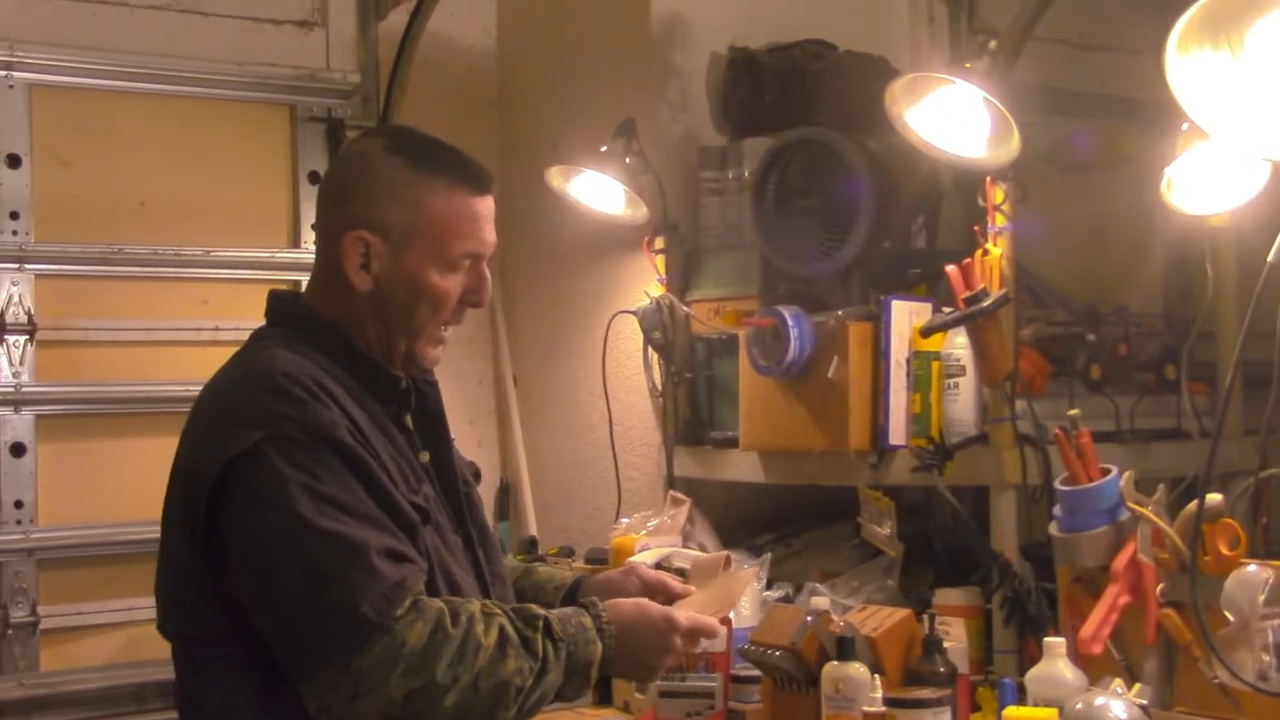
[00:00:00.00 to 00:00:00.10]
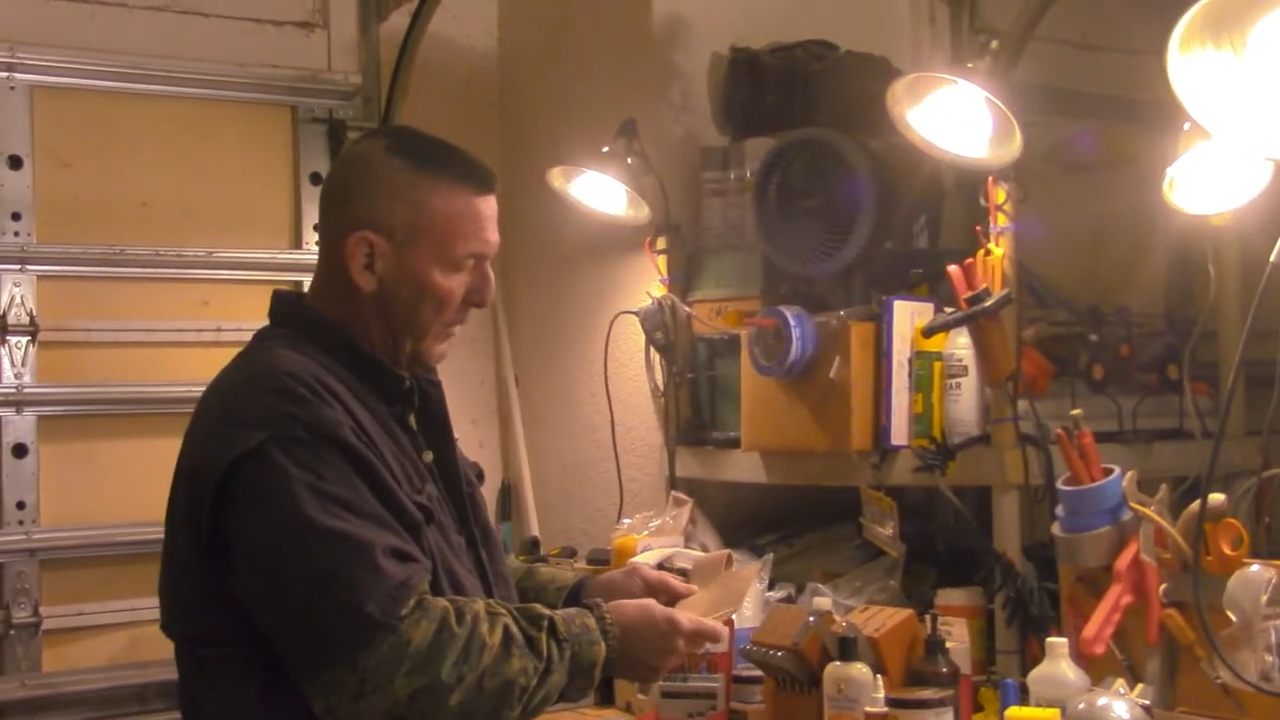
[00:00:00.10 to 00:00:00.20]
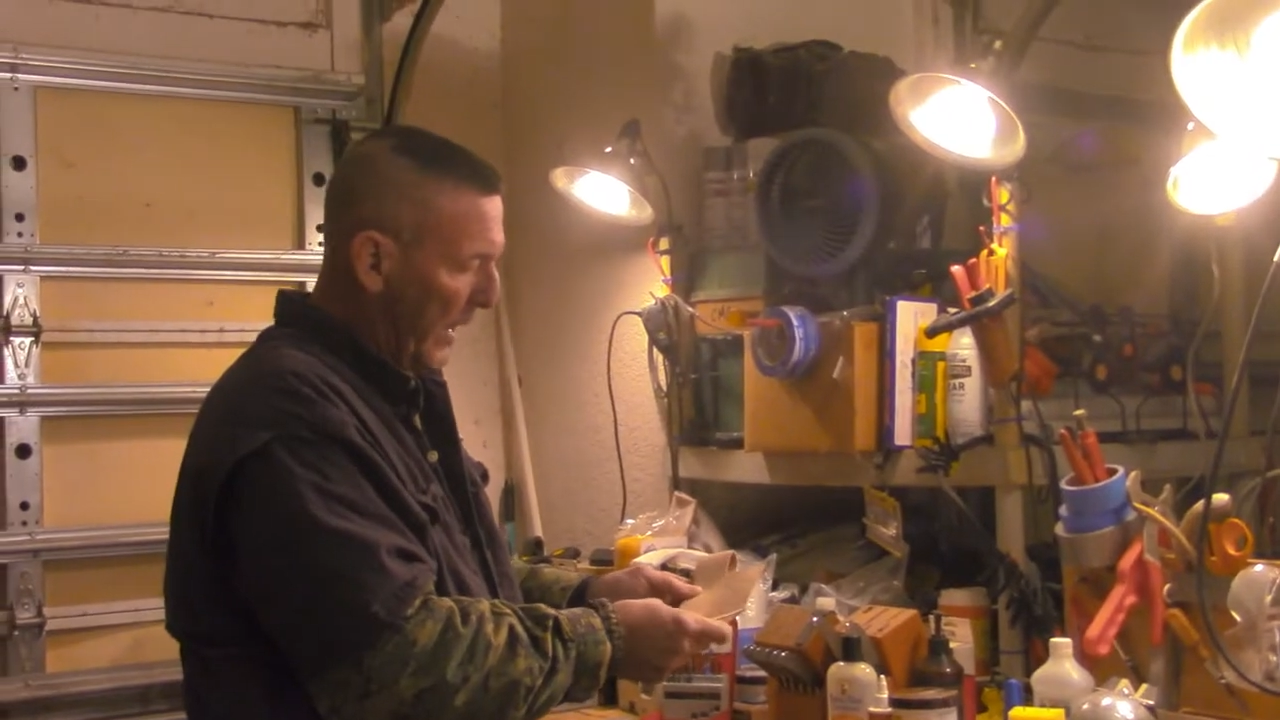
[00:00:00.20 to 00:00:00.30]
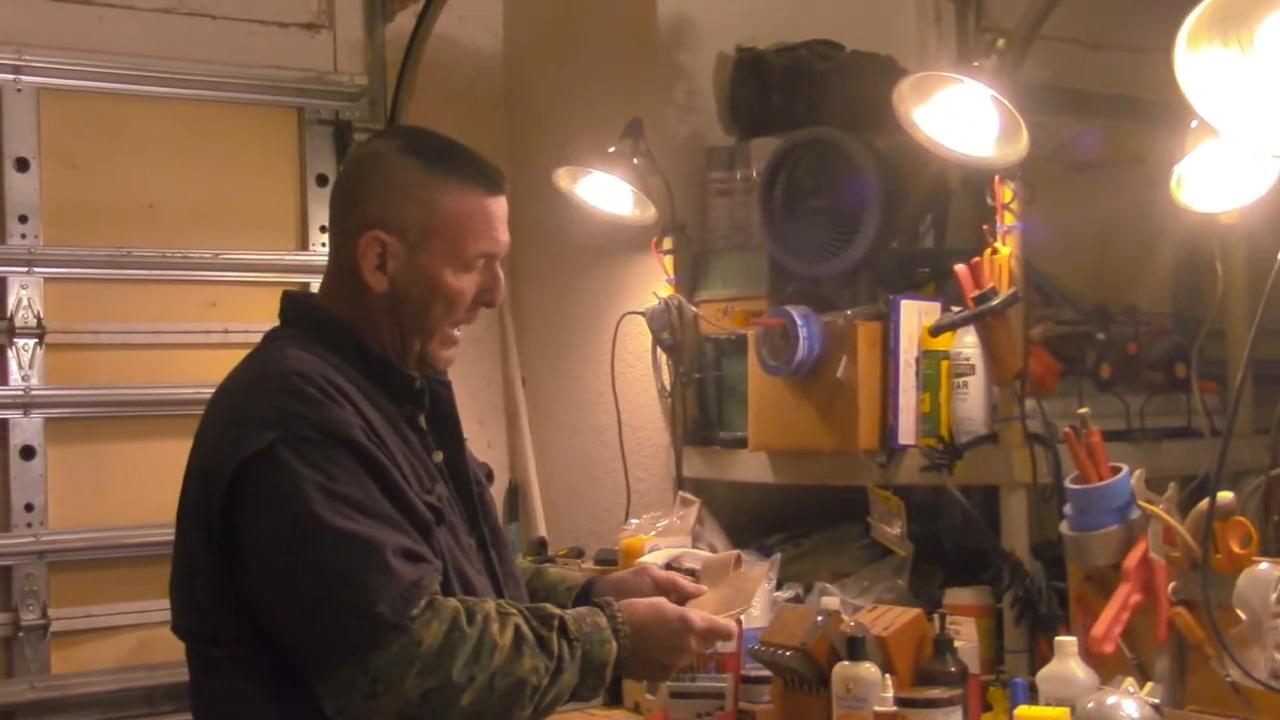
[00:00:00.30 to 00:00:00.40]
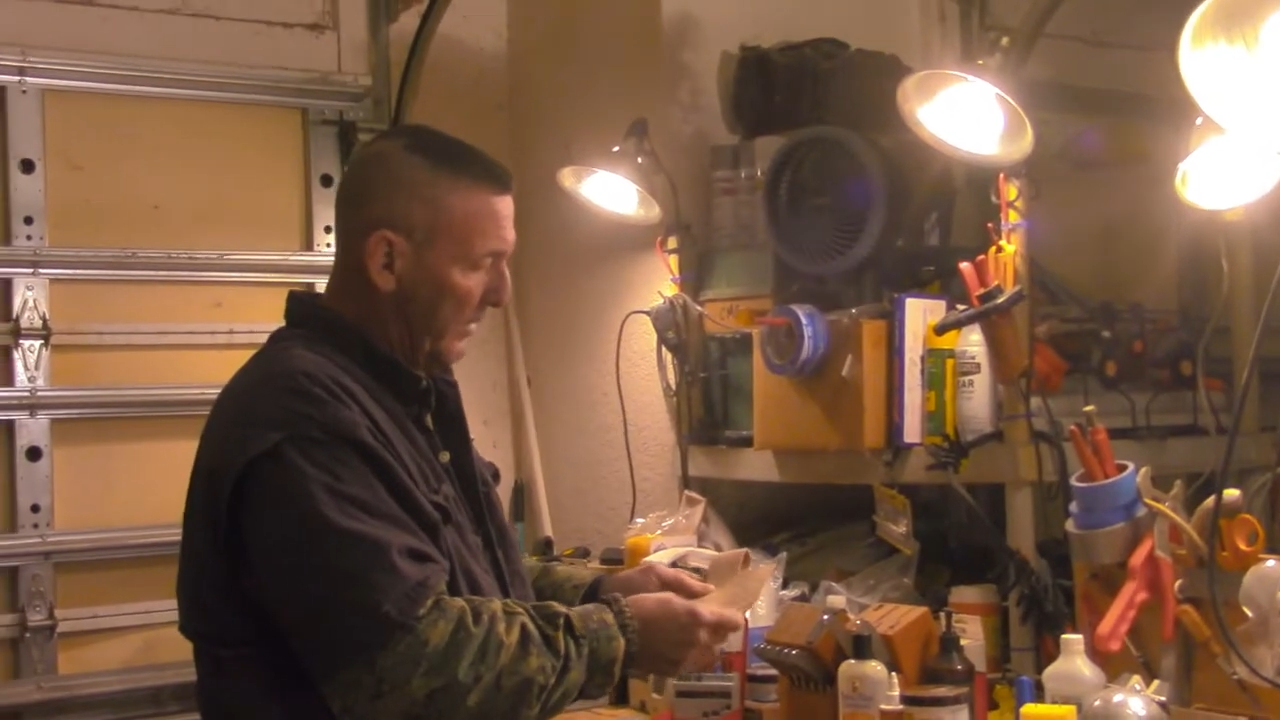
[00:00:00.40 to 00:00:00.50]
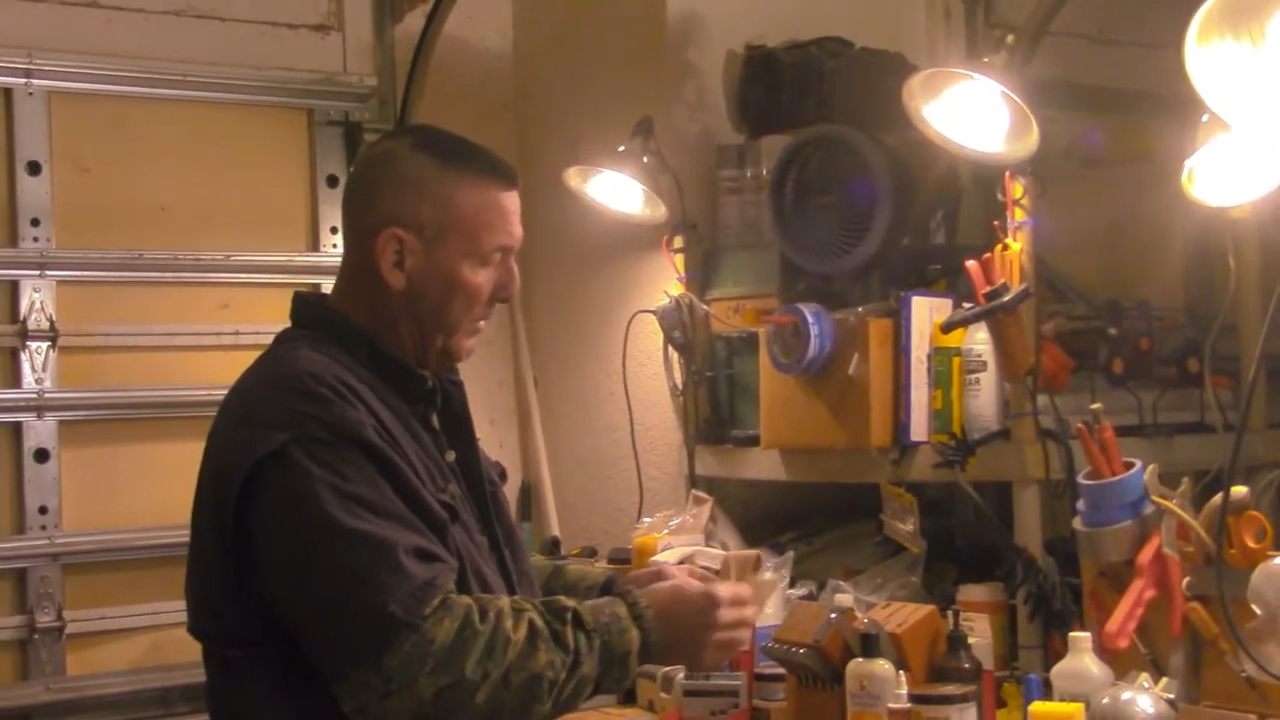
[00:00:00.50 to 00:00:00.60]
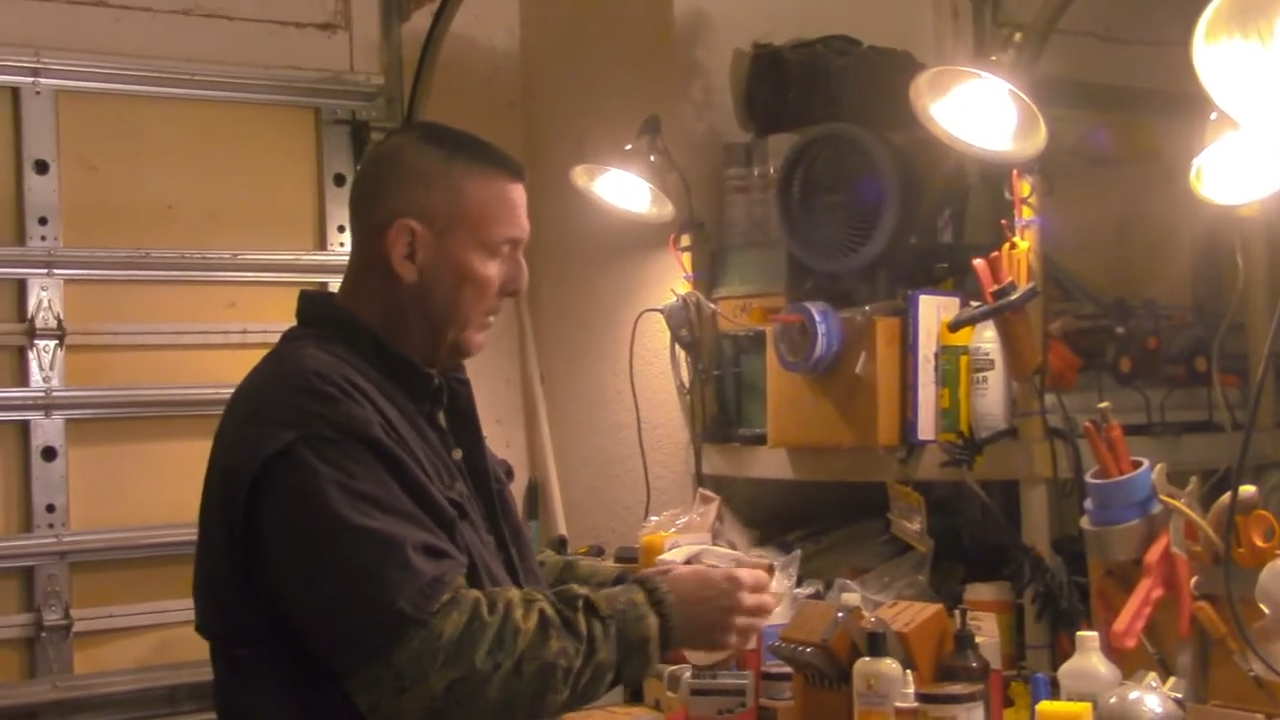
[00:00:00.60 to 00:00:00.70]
around,